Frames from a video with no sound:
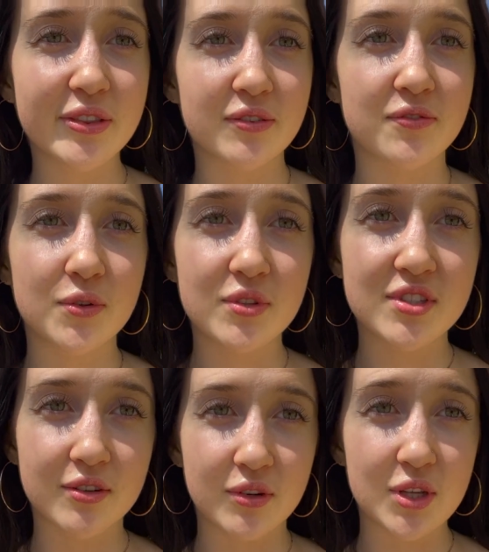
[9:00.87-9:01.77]
the foods
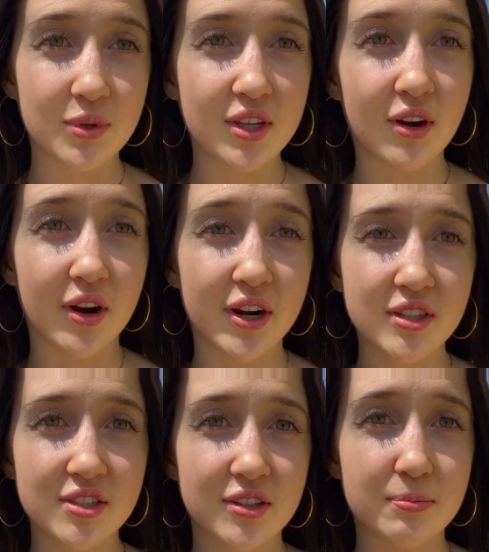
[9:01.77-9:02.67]
that we are
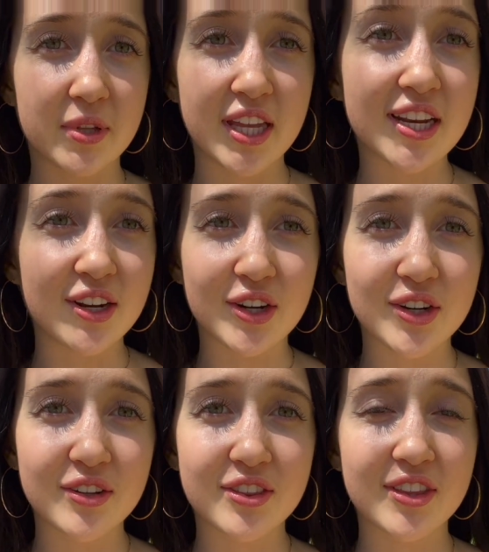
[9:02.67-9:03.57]
to the planet
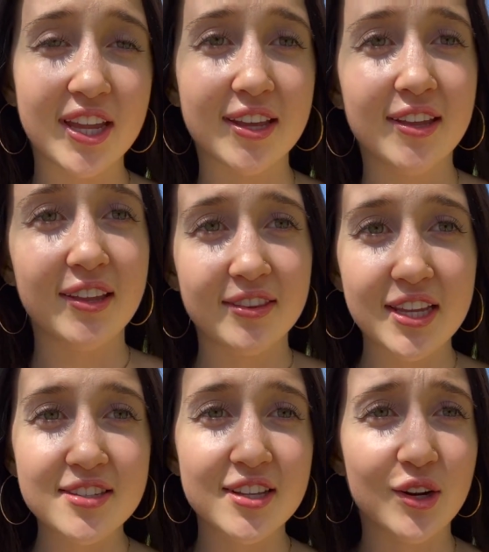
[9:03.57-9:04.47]
Earth, like
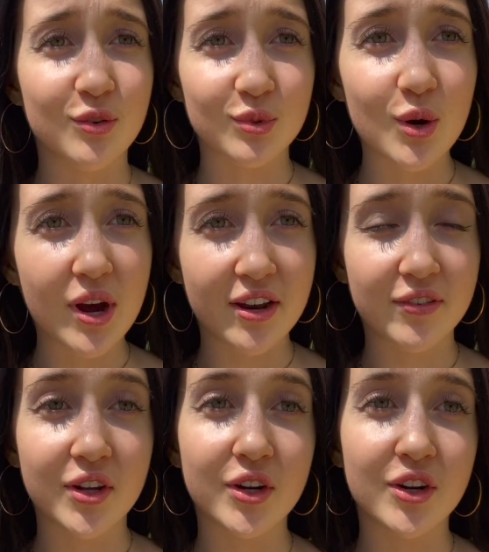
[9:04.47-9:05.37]
things that grow out of
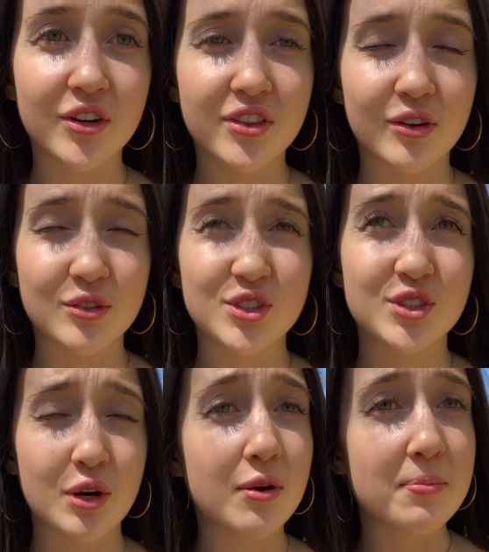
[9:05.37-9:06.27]
the earth, are
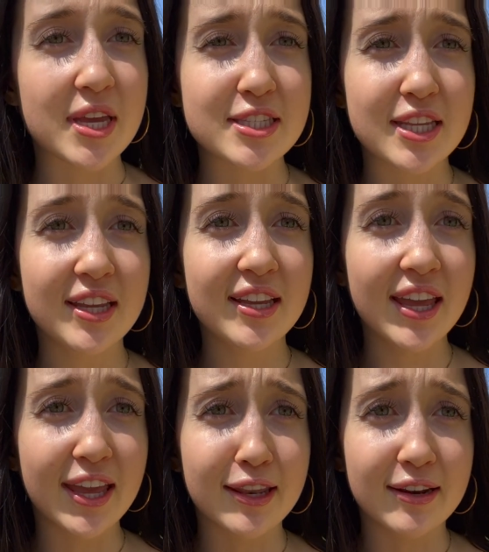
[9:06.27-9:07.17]
so amazing,
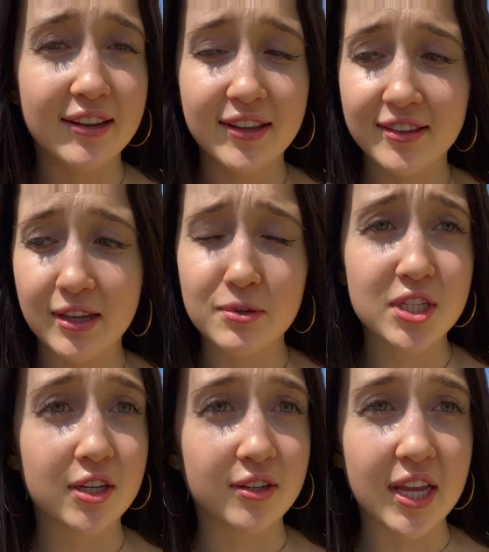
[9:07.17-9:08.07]
and that was
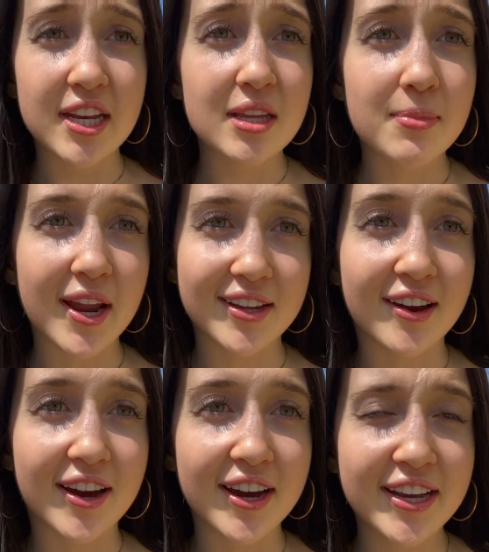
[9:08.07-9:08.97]
created by
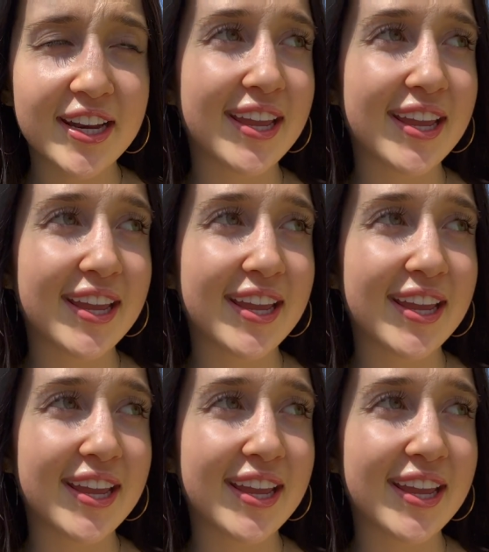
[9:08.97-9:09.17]
God,